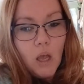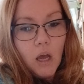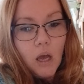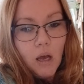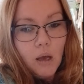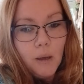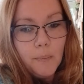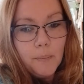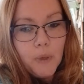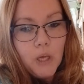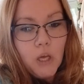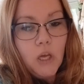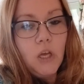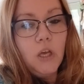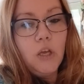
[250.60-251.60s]

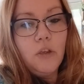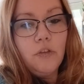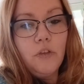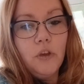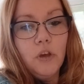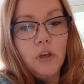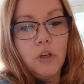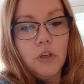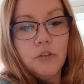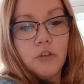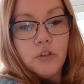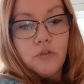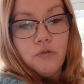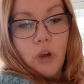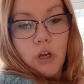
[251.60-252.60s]
The
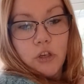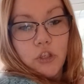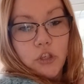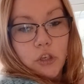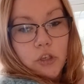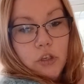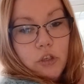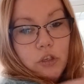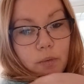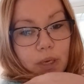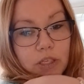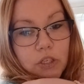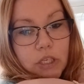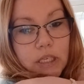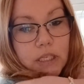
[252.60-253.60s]
construction, you
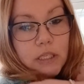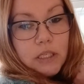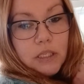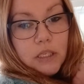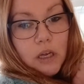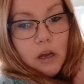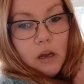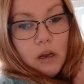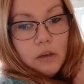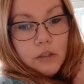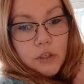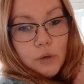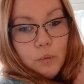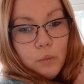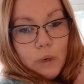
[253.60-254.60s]
actually
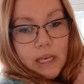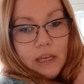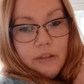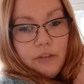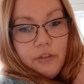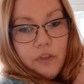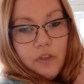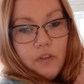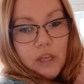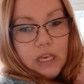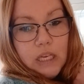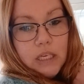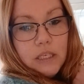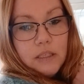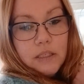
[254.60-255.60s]
start with
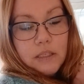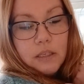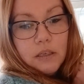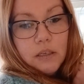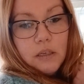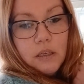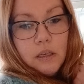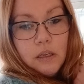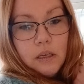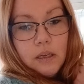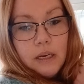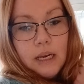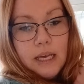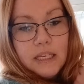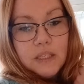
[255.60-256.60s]
these
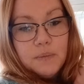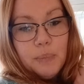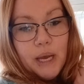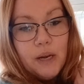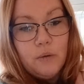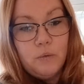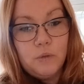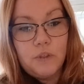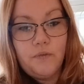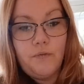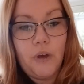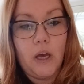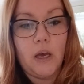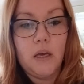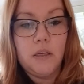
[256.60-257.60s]
lace panels
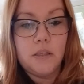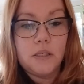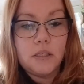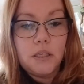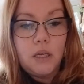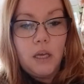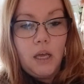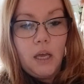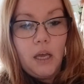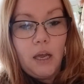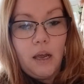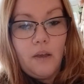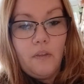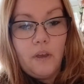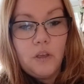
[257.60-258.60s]
first
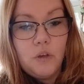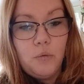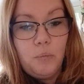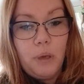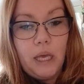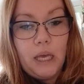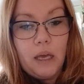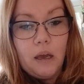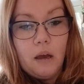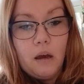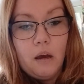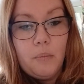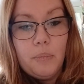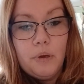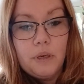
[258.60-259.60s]
and then you pick
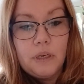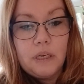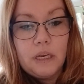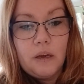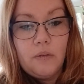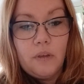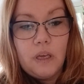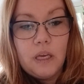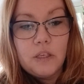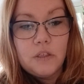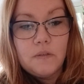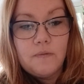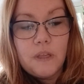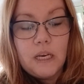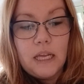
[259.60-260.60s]
up down the
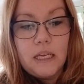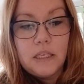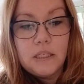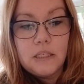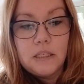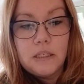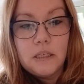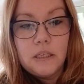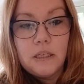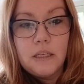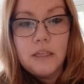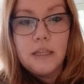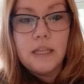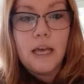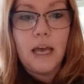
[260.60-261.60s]
edge of the lace
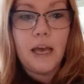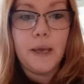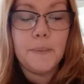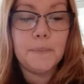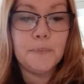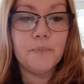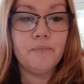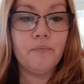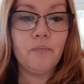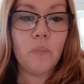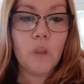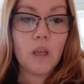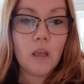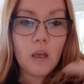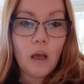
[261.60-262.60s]
there
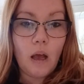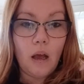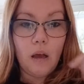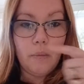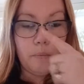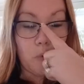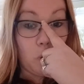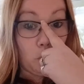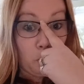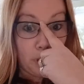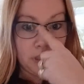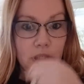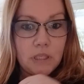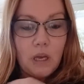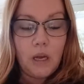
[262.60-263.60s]
on
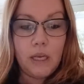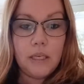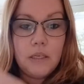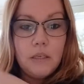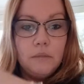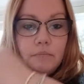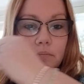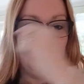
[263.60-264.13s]
one side,